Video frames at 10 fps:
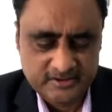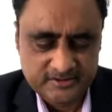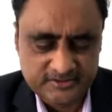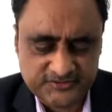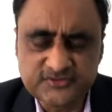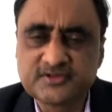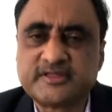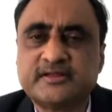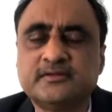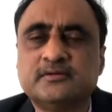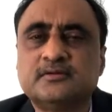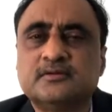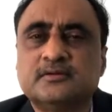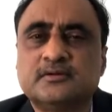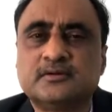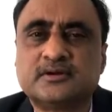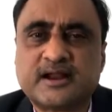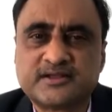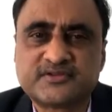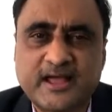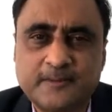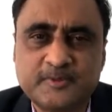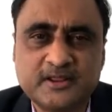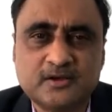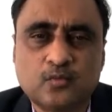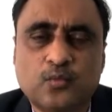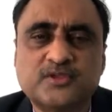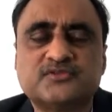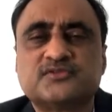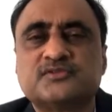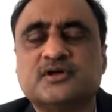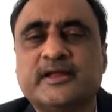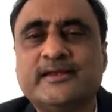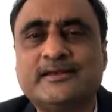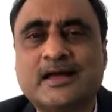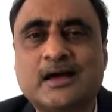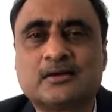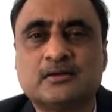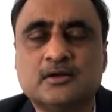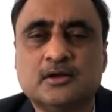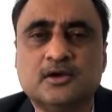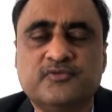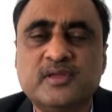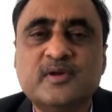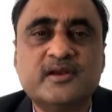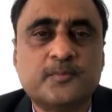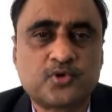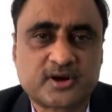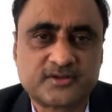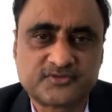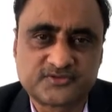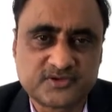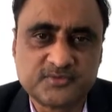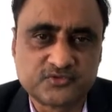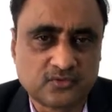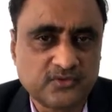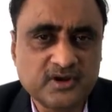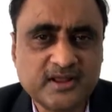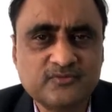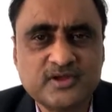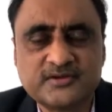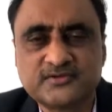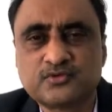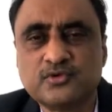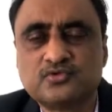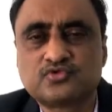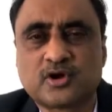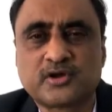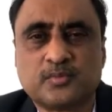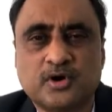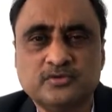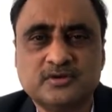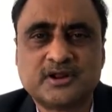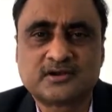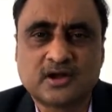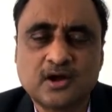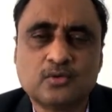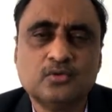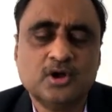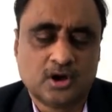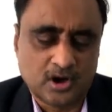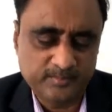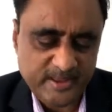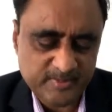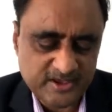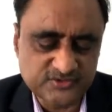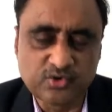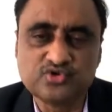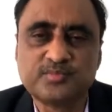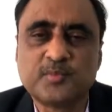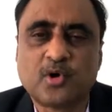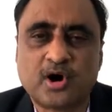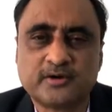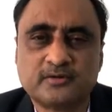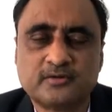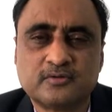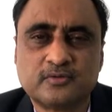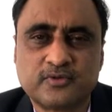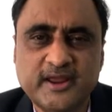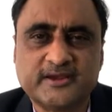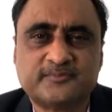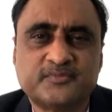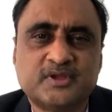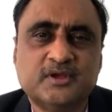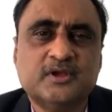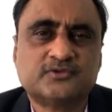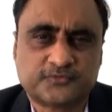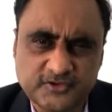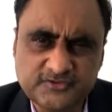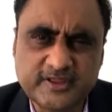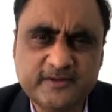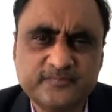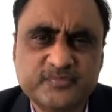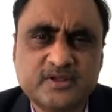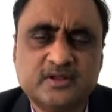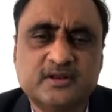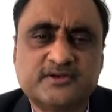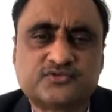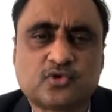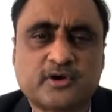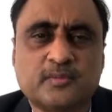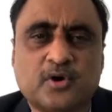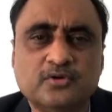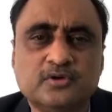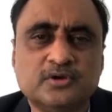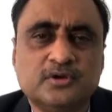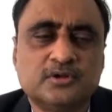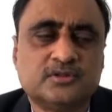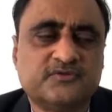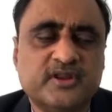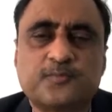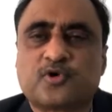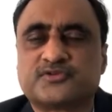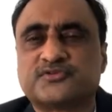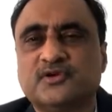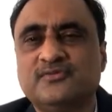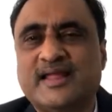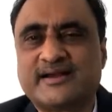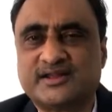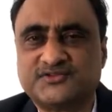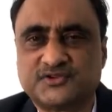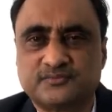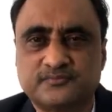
this is the thing that is happening once the entire female reproductive system is over, and we are just going to talk about that how a baby is going to be born, right? So first thing, let's talk about the very process of lactation.